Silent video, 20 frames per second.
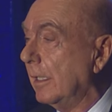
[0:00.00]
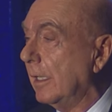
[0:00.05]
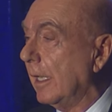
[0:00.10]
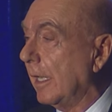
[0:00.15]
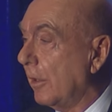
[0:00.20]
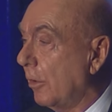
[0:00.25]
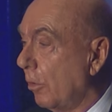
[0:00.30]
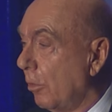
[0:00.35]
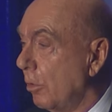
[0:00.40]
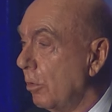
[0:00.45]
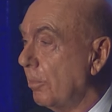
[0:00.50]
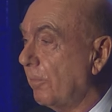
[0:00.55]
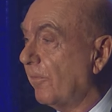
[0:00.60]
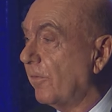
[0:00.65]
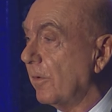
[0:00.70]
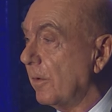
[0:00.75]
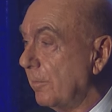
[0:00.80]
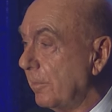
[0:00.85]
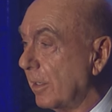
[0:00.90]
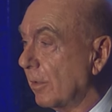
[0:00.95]
and hope
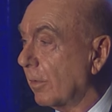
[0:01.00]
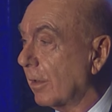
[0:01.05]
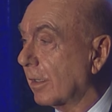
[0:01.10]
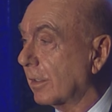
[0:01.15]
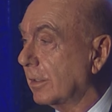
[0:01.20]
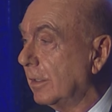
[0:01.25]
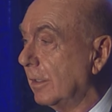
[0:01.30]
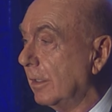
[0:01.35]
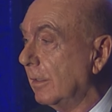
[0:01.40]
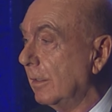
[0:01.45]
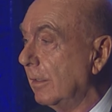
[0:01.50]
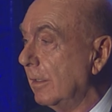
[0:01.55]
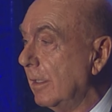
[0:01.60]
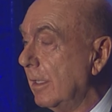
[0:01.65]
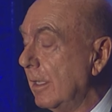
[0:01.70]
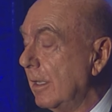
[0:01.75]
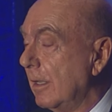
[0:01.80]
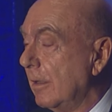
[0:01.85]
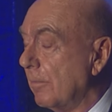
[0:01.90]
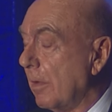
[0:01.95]
for a miracle.
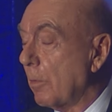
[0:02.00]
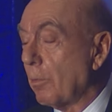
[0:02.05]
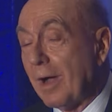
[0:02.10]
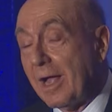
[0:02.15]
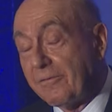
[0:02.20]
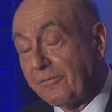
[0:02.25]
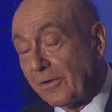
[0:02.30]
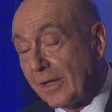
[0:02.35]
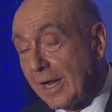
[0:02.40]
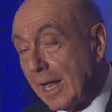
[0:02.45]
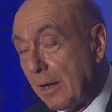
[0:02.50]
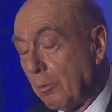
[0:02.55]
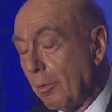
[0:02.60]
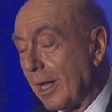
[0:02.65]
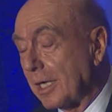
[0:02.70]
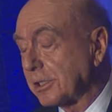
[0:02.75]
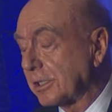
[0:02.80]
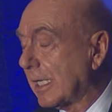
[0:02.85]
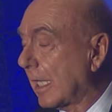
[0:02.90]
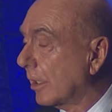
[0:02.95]
My wife and I
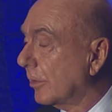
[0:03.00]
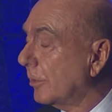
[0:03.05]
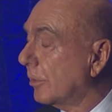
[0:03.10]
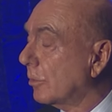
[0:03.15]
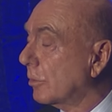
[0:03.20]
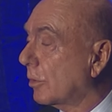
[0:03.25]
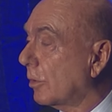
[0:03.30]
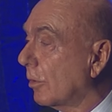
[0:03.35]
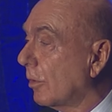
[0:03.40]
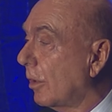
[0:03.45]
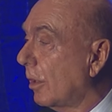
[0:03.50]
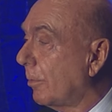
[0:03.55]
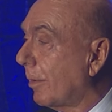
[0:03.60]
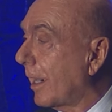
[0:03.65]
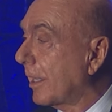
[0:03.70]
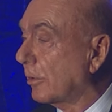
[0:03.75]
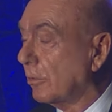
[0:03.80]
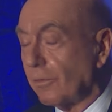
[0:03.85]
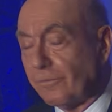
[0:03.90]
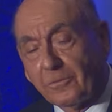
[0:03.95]
watched that little girl. When
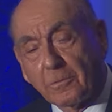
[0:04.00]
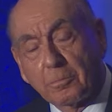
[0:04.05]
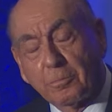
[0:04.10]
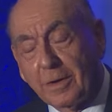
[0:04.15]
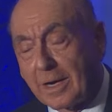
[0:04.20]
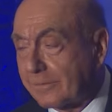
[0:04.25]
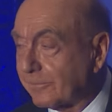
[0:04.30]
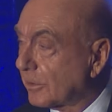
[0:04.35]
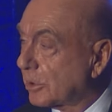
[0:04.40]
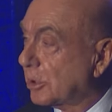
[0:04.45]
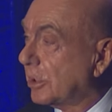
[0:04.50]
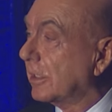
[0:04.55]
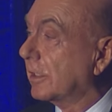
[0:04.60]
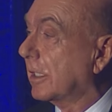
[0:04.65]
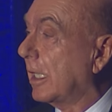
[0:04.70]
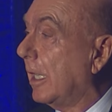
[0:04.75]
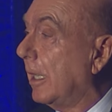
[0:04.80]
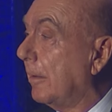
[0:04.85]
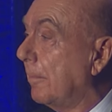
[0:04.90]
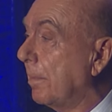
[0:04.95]
I'd go for breakfast, she'd
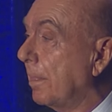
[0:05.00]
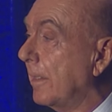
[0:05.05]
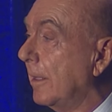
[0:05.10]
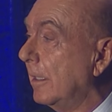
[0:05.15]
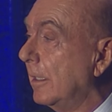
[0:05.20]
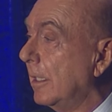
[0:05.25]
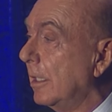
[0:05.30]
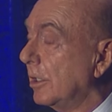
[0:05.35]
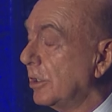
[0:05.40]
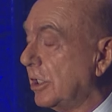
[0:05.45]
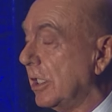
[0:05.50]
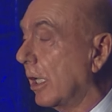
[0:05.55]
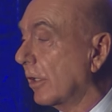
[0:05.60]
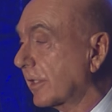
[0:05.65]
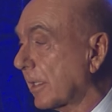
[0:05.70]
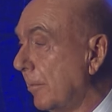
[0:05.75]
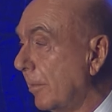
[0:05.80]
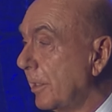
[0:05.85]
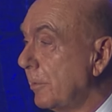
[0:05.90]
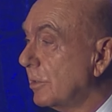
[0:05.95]
come. She
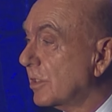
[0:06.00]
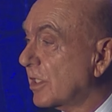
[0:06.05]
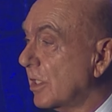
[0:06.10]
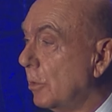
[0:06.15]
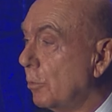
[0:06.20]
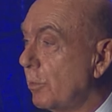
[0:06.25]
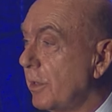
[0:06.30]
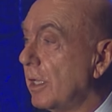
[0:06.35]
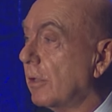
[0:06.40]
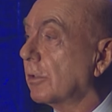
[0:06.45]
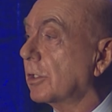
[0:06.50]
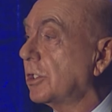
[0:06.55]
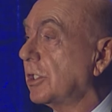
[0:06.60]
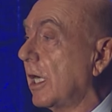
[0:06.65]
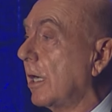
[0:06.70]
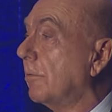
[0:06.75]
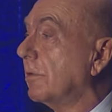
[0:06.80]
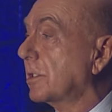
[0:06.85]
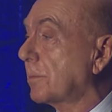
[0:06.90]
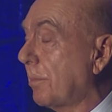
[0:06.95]
ultimately was in a wheelchair,
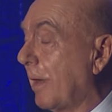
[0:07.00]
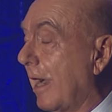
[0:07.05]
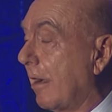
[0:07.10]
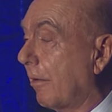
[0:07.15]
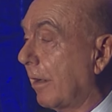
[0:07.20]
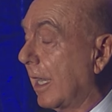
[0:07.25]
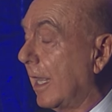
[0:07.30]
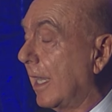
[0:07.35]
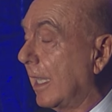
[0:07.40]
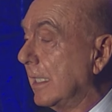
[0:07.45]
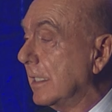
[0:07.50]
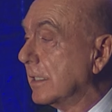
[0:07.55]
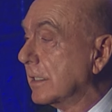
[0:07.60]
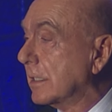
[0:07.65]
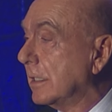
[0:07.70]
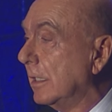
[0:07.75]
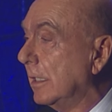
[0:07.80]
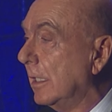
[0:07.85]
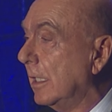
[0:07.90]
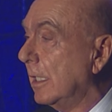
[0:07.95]
was paralyzed.
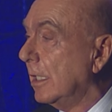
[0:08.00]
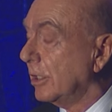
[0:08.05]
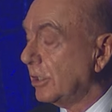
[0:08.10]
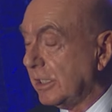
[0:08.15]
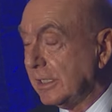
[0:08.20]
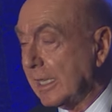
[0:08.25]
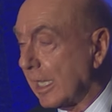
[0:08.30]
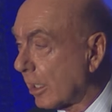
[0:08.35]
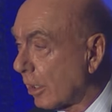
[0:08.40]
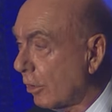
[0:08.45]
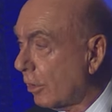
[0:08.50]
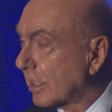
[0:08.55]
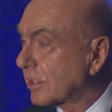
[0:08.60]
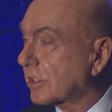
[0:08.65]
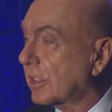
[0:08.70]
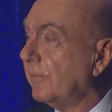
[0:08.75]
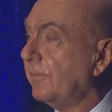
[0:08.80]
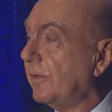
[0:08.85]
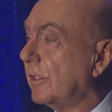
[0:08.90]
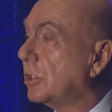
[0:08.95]
She then lost
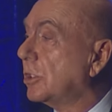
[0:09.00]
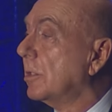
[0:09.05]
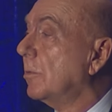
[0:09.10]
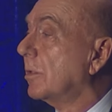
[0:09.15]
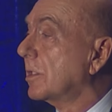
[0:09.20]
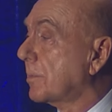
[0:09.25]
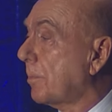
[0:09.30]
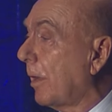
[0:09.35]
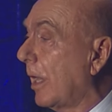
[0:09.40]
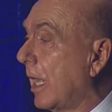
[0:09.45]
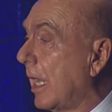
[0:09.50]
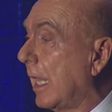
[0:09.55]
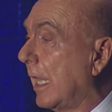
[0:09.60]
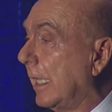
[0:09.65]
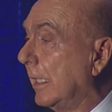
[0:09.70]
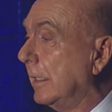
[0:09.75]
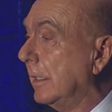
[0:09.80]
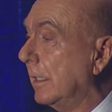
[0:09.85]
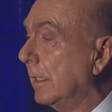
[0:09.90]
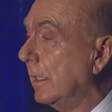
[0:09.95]
her vision, was
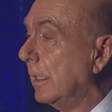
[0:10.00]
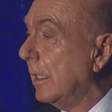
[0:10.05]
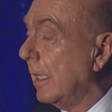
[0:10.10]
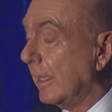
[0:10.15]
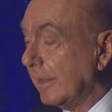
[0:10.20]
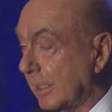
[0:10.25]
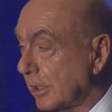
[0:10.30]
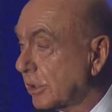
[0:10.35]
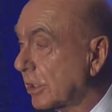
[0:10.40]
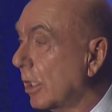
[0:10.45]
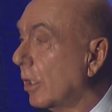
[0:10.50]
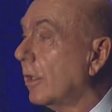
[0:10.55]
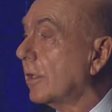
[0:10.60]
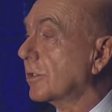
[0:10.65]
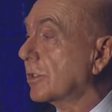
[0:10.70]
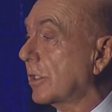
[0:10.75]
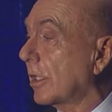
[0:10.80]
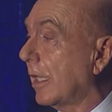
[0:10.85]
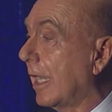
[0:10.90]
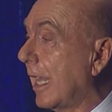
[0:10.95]
blind, and then she
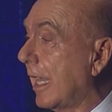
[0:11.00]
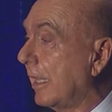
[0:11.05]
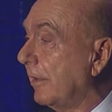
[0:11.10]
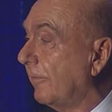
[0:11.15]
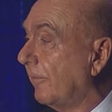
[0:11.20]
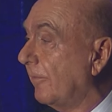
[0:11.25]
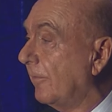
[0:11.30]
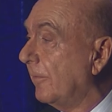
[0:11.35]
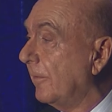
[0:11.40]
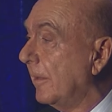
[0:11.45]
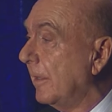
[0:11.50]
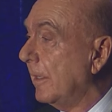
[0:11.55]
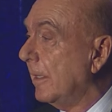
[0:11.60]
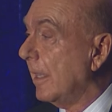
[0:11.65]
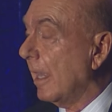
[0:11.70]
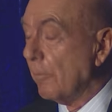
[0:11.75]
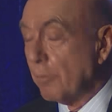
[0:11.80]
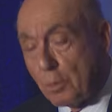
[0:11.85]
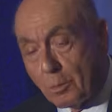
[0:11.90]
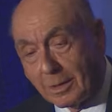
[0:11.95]
lost her life.
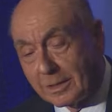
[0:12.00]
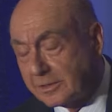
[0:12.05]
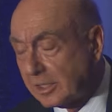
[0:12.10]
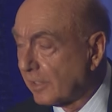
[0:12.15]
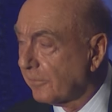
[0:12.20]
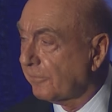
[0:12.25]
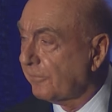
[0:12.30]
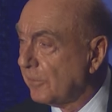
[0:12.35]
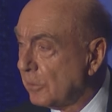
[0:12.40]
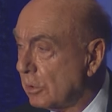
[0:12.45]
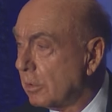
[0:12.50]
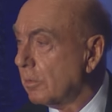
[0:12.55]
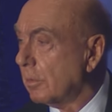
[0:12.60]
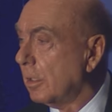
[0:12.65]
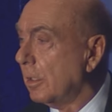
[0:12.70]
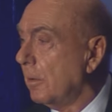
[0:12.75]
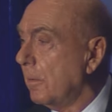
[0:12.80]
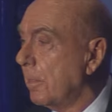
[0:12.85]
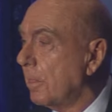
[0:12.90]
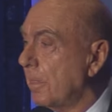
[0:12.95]
And we went to the
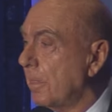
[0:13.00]
funeral.